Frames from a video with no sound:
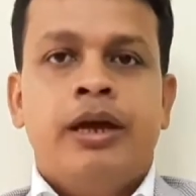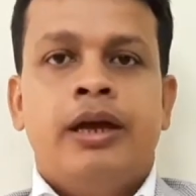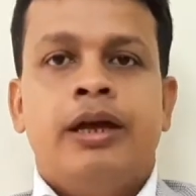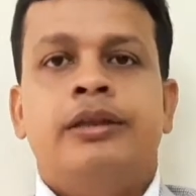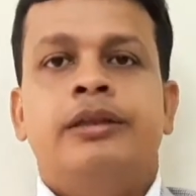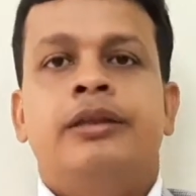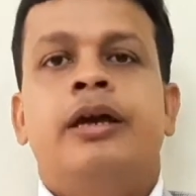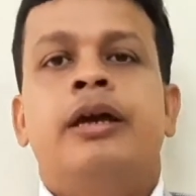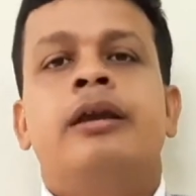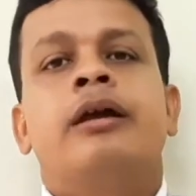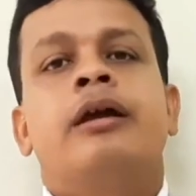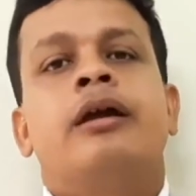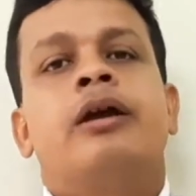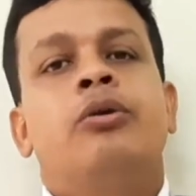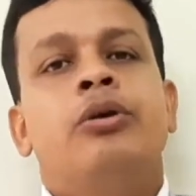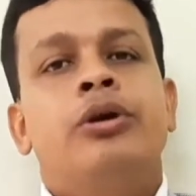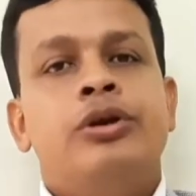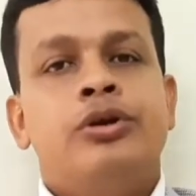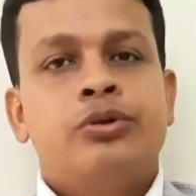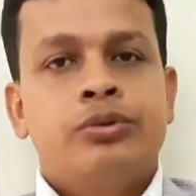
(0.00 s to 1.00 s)
Then
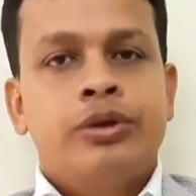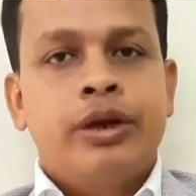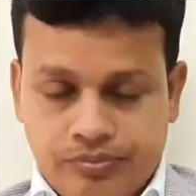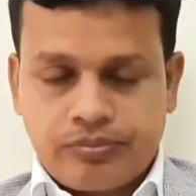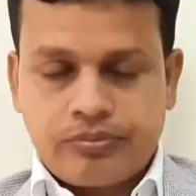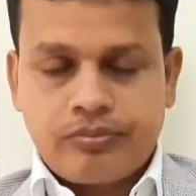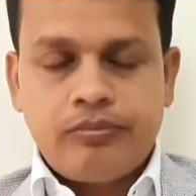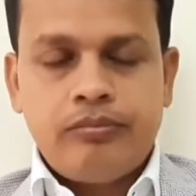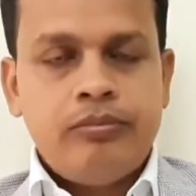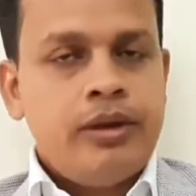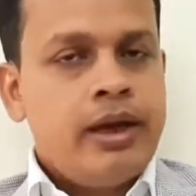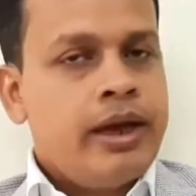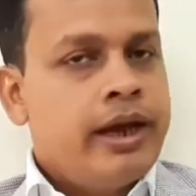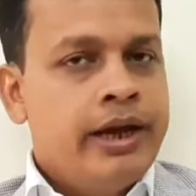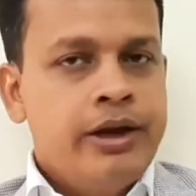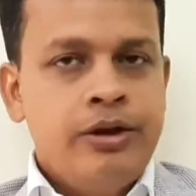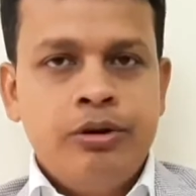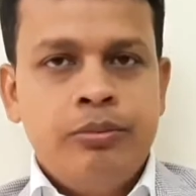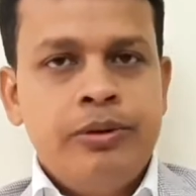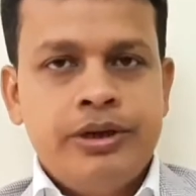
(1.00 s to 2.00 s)
going to the
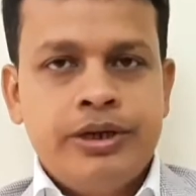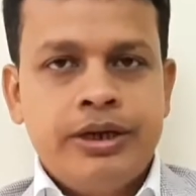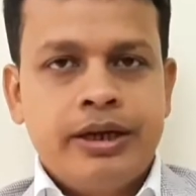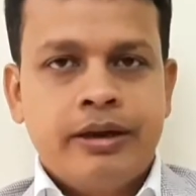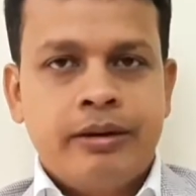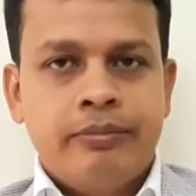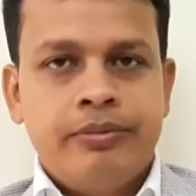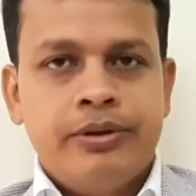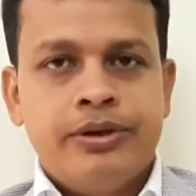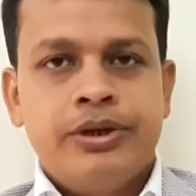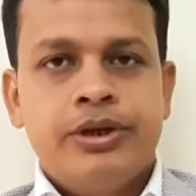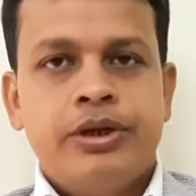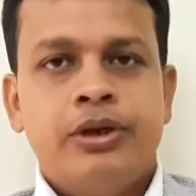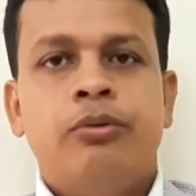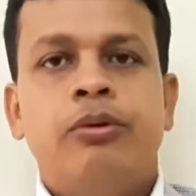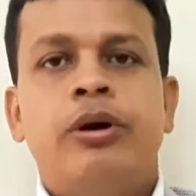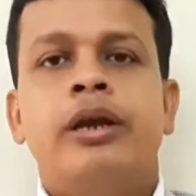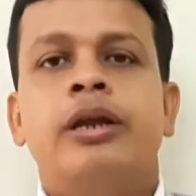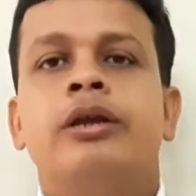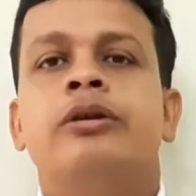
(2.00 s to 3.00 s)
endometrial cavity,
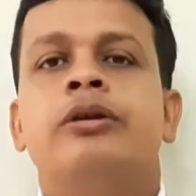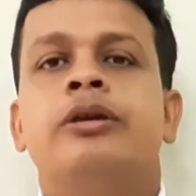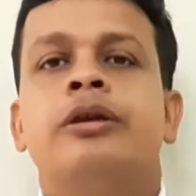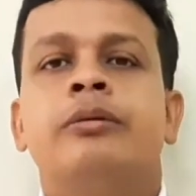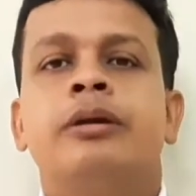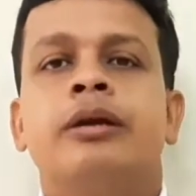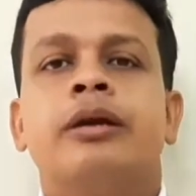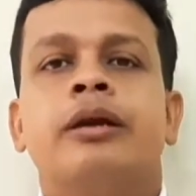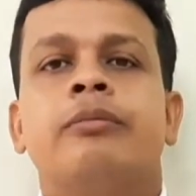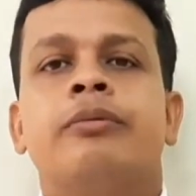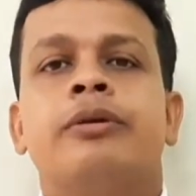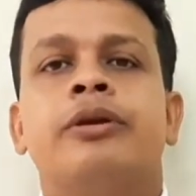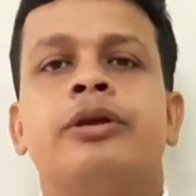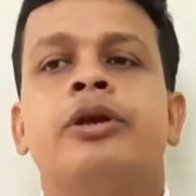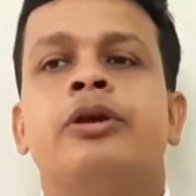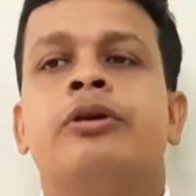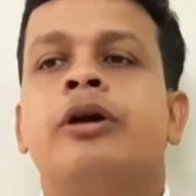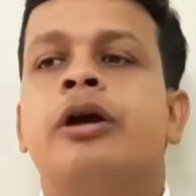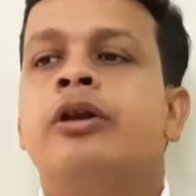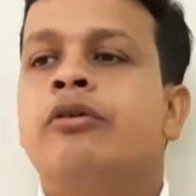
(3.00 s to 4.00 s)
where endometrial
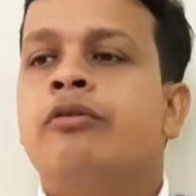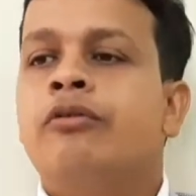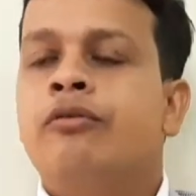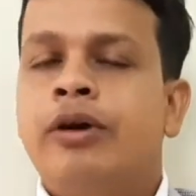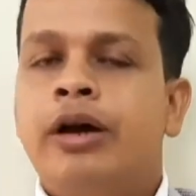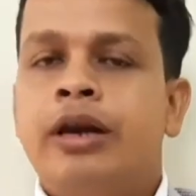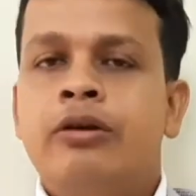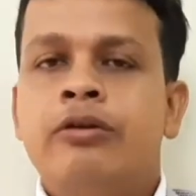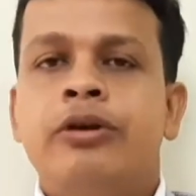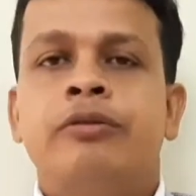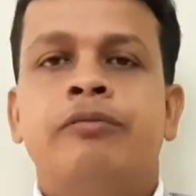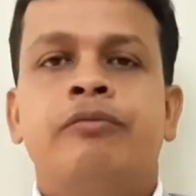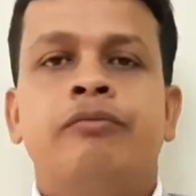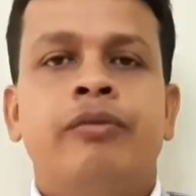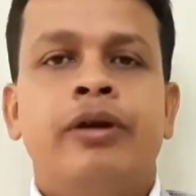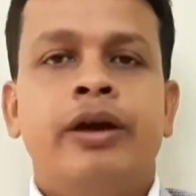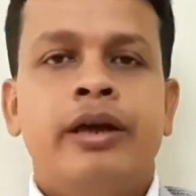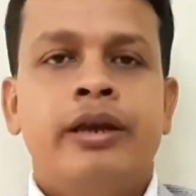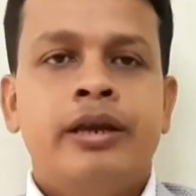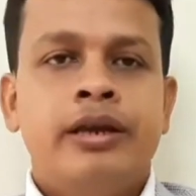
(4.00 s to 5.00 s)
cavity you can evaluate
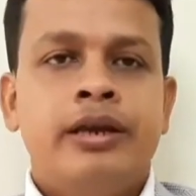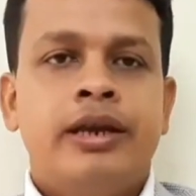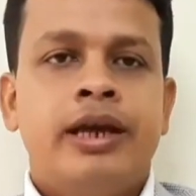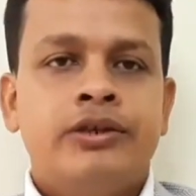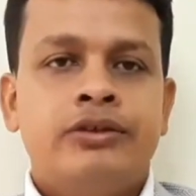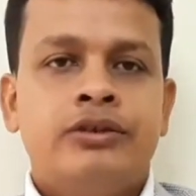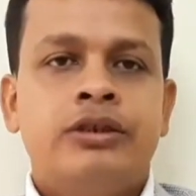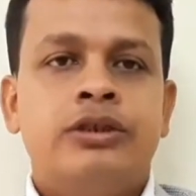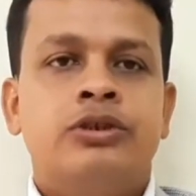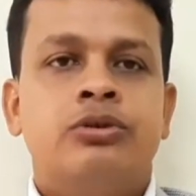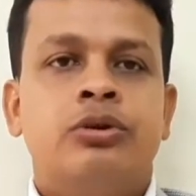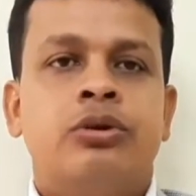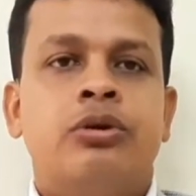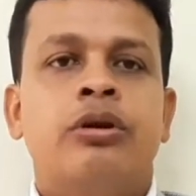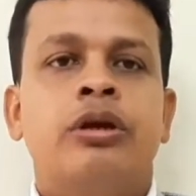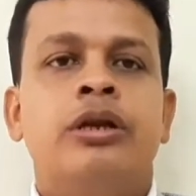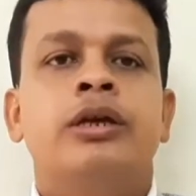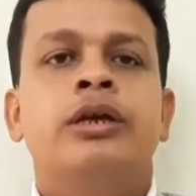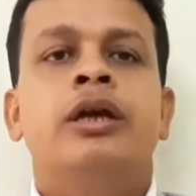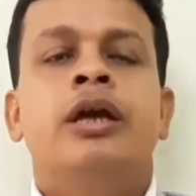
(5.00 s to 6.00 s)
very nicely,
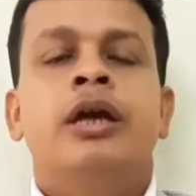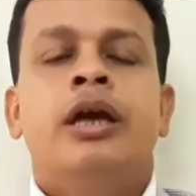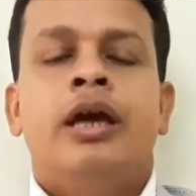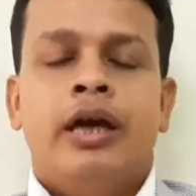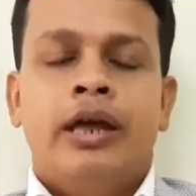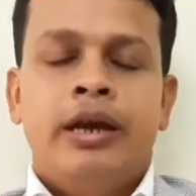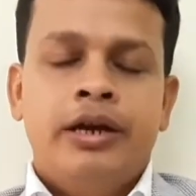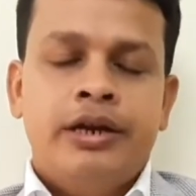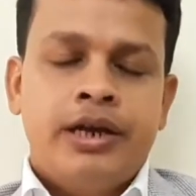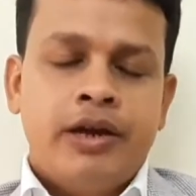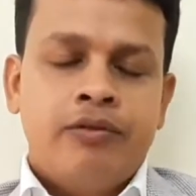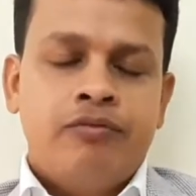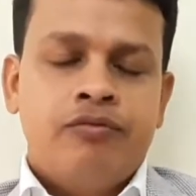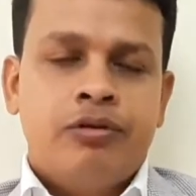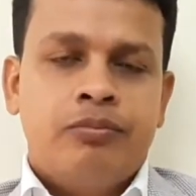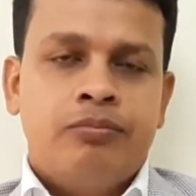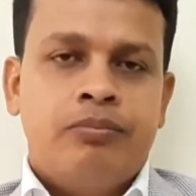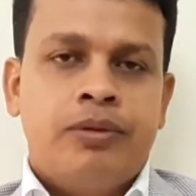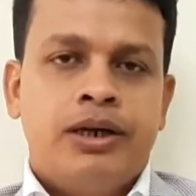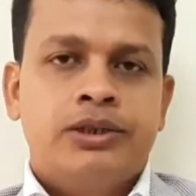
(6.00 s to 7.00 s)
thoroughly any type
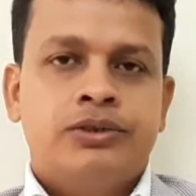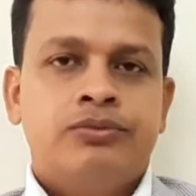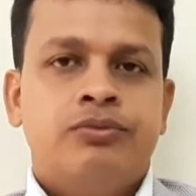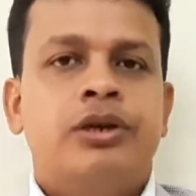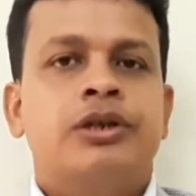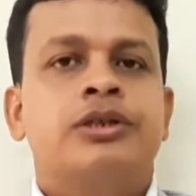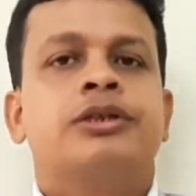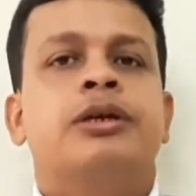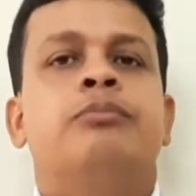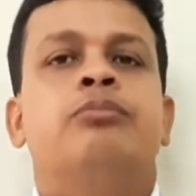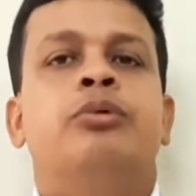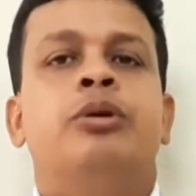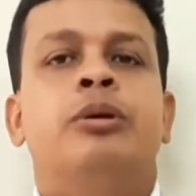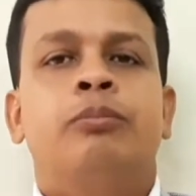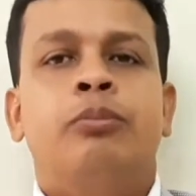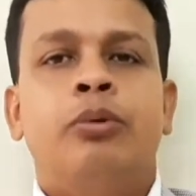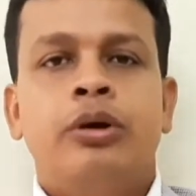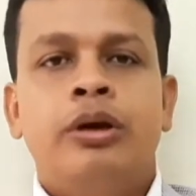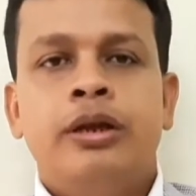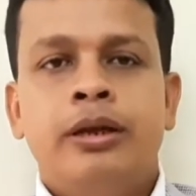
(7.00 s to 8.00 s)
of mass, for example
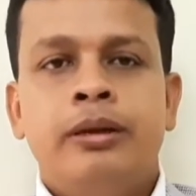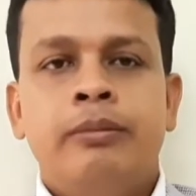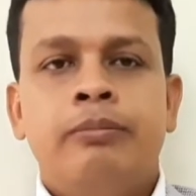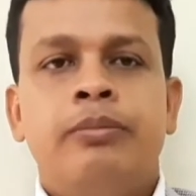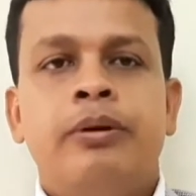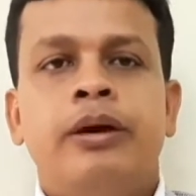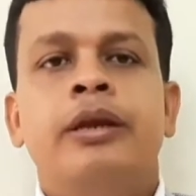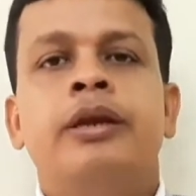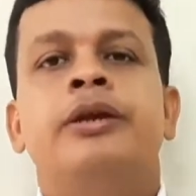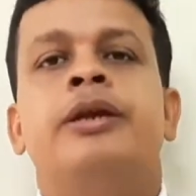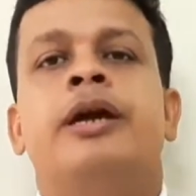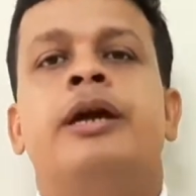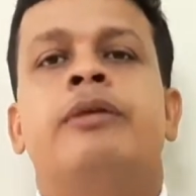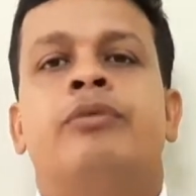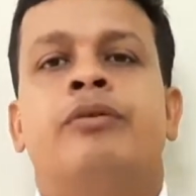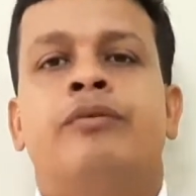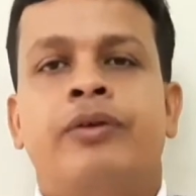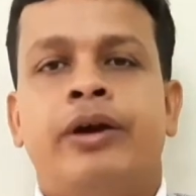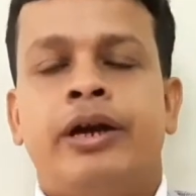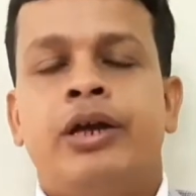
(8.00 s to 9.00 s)
polyp, any
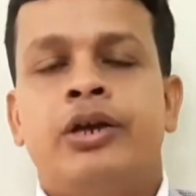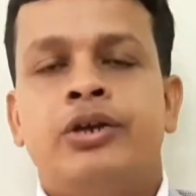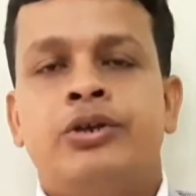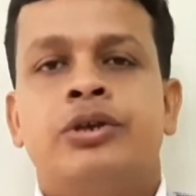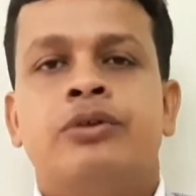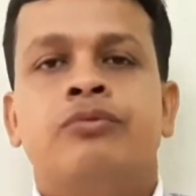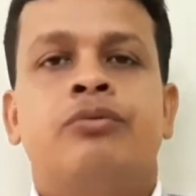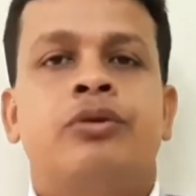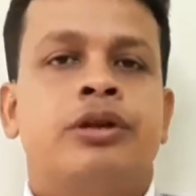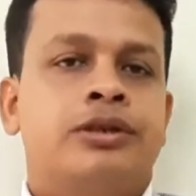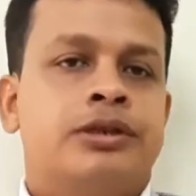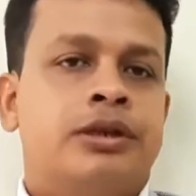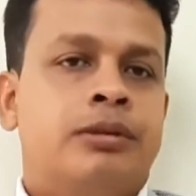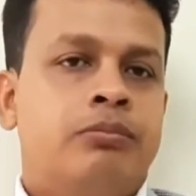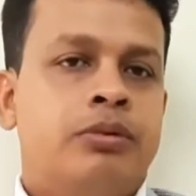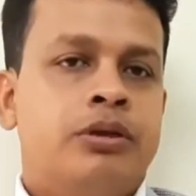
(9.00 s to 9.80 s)
type of adhesion, for example